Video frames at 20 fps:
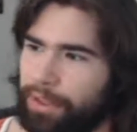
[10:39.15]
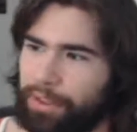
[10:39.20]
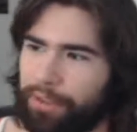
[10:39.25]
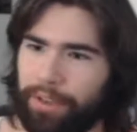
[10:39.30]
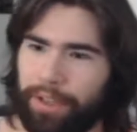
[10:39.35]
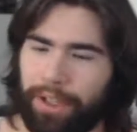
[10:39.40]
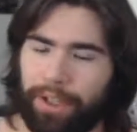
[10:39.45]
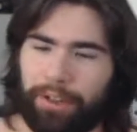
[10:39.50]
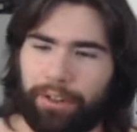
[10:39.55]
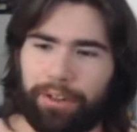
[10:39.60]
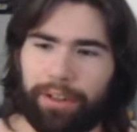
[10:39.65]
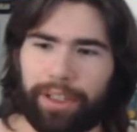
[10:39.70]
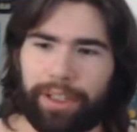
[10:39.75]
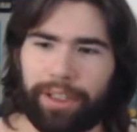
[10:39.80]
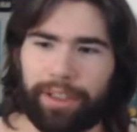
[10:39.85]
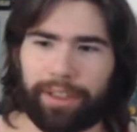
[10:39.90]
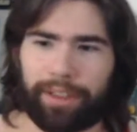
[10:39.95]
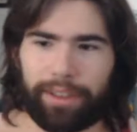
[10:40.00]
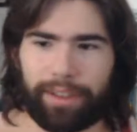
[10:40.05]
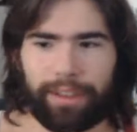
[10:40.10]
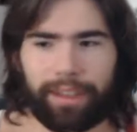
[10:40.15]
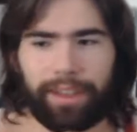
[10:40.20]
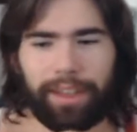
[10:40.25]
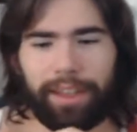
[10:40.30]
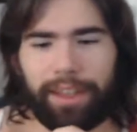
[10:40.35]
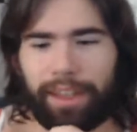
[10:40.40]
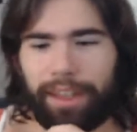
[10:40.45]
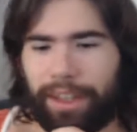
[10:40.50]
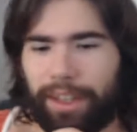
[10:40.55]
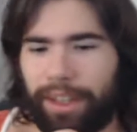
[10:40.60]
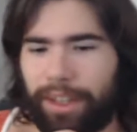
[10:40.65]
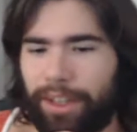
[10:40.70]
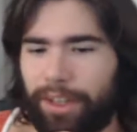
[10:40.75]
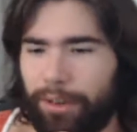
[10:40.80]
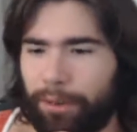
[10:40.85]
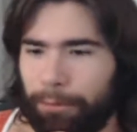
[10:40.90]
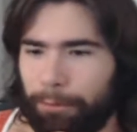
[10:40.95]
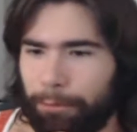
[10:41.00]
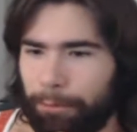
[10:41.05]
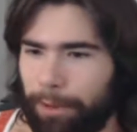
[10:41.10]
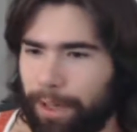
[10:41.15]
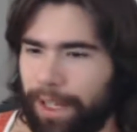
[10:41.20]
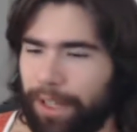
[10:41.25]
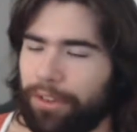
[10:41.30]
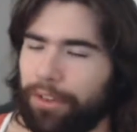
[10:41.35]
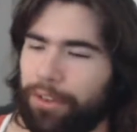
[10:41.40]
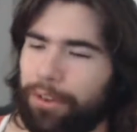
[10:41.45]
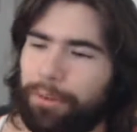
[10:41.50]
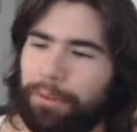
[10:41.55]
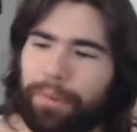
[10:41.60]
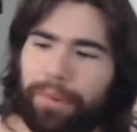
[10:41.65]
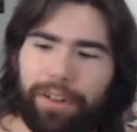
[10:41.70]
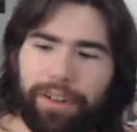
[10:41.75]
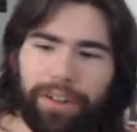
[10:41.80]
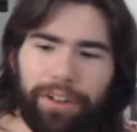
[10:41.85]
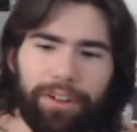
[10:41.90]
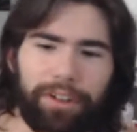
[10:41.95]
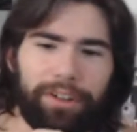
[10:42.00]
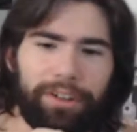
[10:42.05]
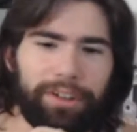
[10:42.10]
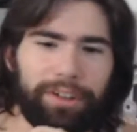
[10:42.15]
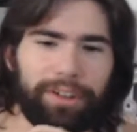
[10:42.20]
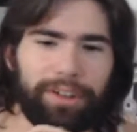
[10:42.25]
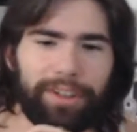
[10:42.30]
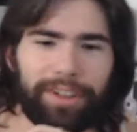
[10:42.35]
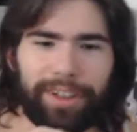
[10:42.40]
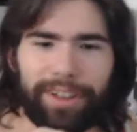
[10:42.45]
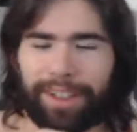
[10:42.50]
of how like random they are.